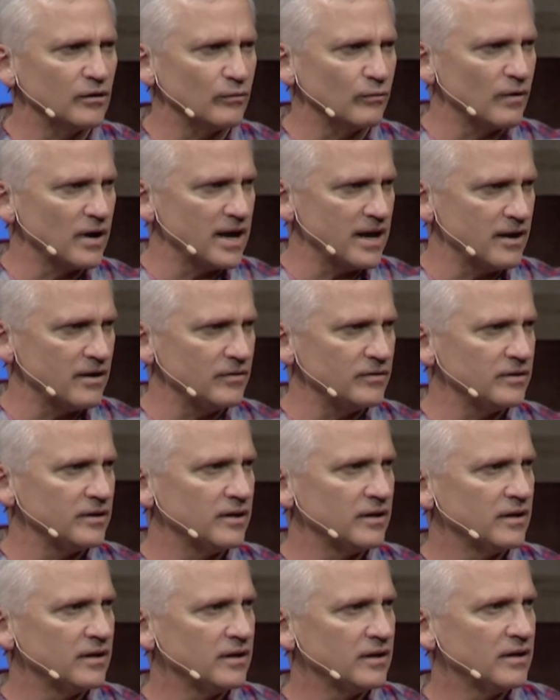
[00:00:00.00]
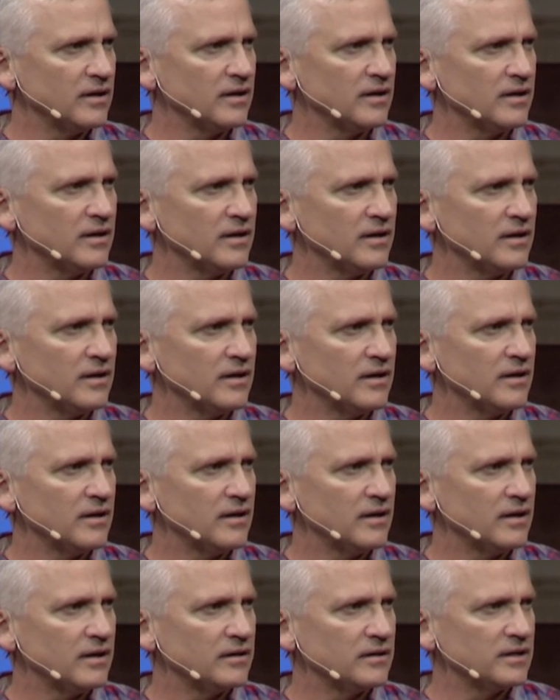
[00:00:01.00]
around.
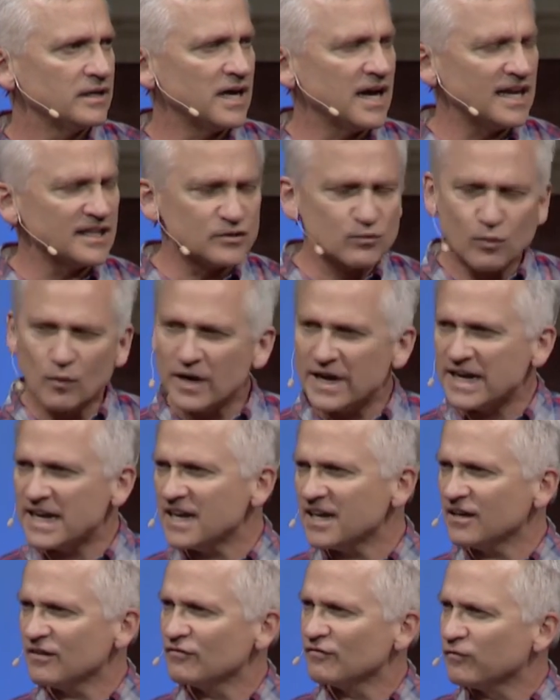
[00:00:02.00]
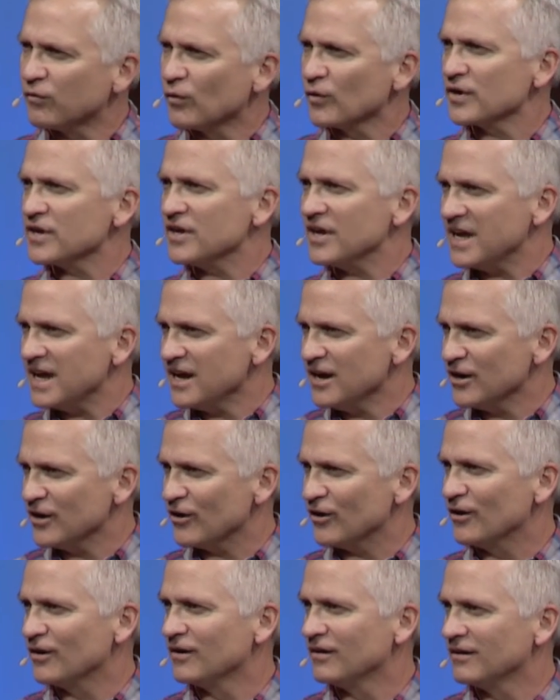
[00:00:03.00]
God's waiting for you
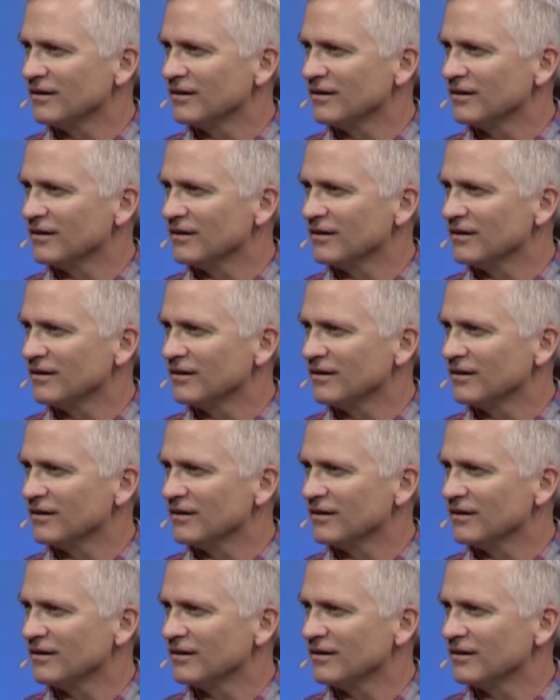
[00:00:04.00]
here,